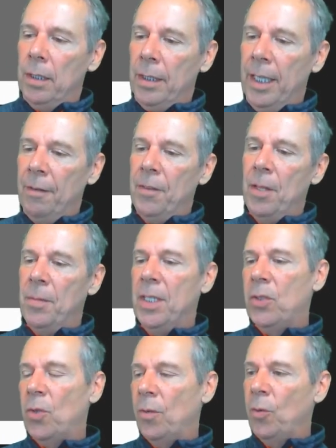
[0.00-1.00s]
give them this
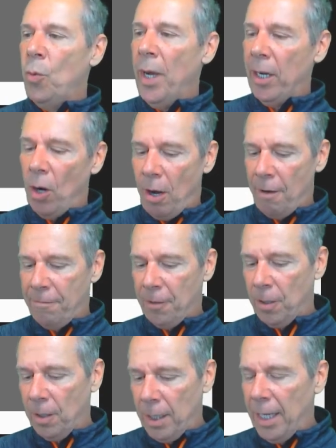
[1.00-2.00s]
sort of quick
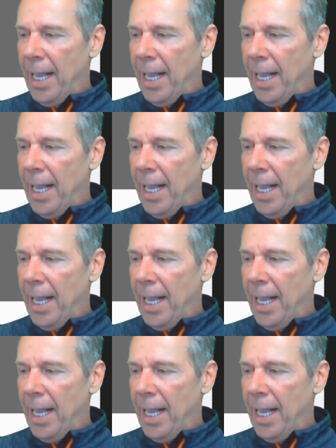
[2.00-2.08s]
offer,